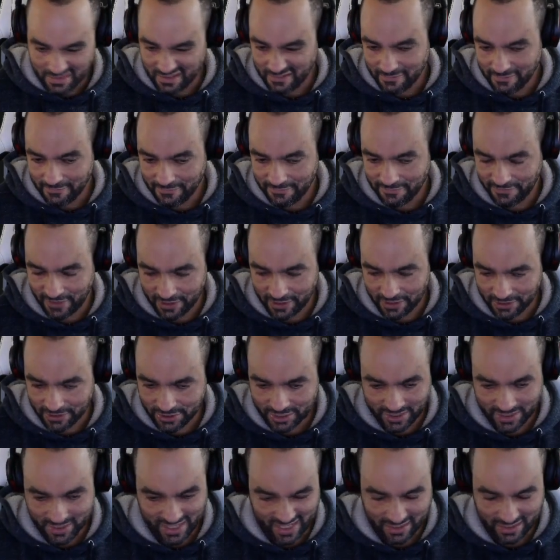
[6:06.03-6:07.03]

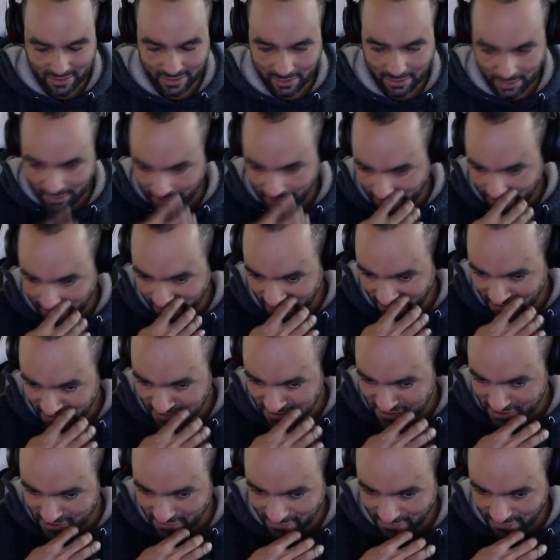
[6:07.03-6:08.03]
function, I'll call it
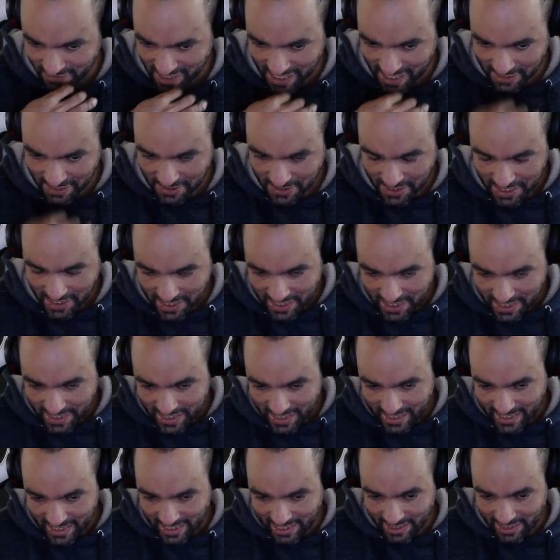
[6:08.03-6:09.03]
function for now,
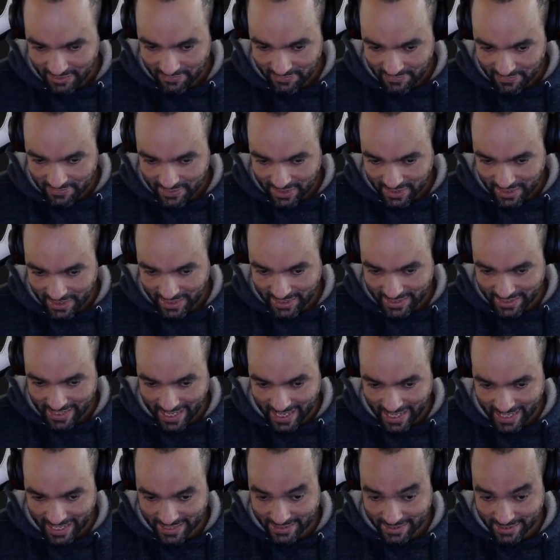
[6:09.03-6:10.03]
it
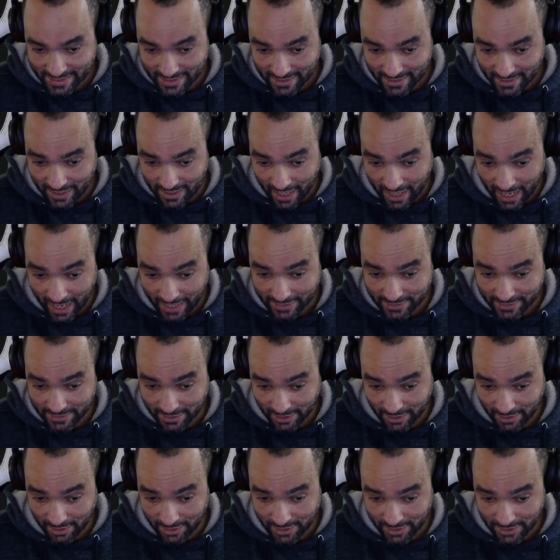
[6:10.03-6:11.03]
has
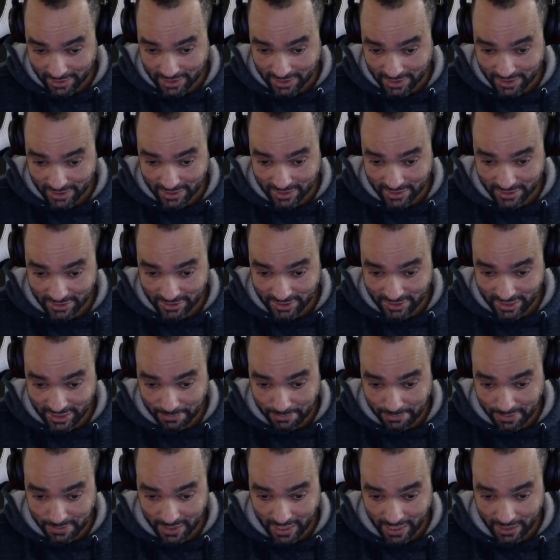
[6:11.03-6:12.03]
hard-coded
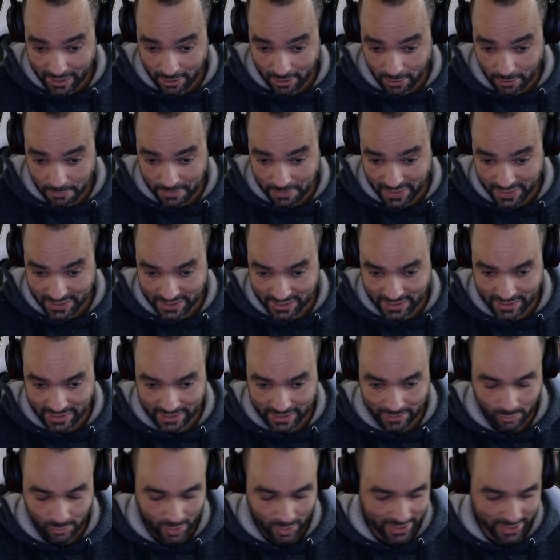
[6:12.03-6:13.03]
GPIO pins in
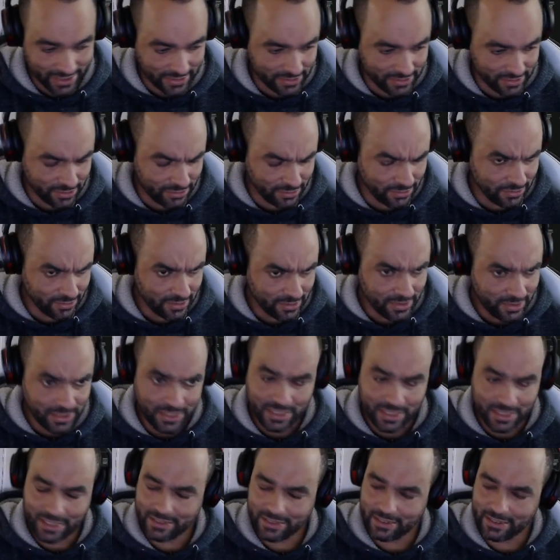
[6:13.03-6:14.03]
it, 1 and 2,
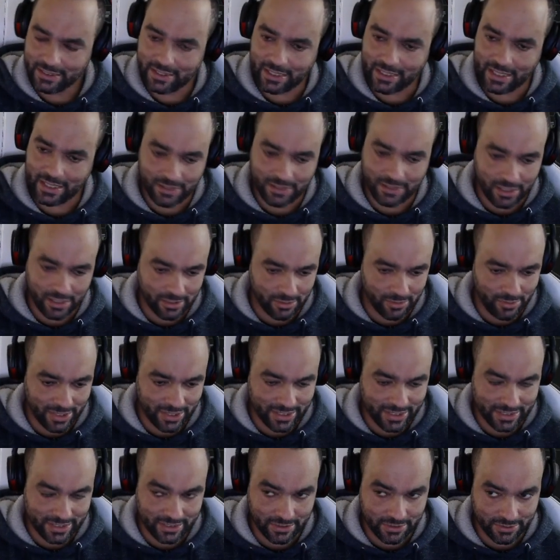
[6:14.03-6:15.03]
and the other one
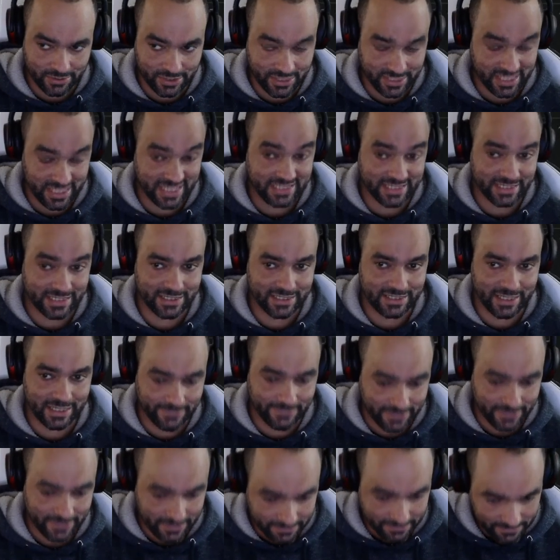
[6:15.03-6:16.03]
is on 6 and
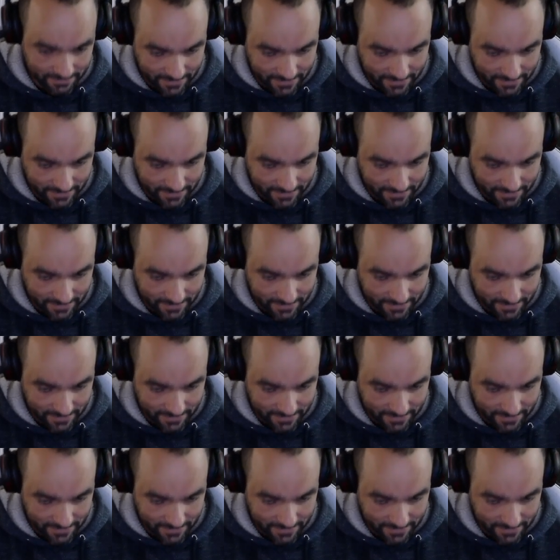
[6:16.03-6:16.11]
7.